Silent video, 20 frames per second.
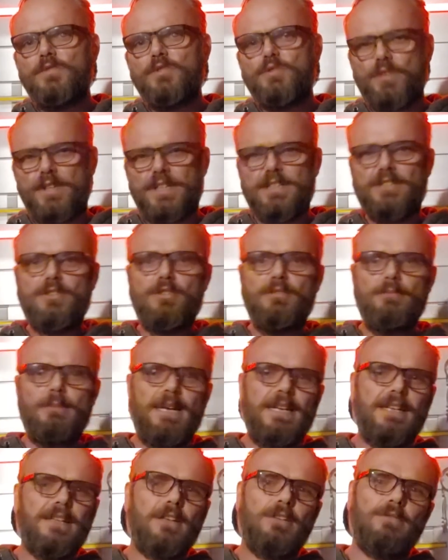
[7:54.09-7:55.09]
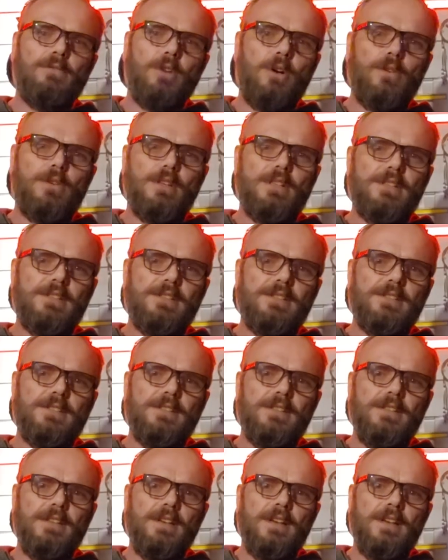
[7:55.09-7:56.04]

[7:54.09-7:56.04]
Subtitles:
drink too many Coronas,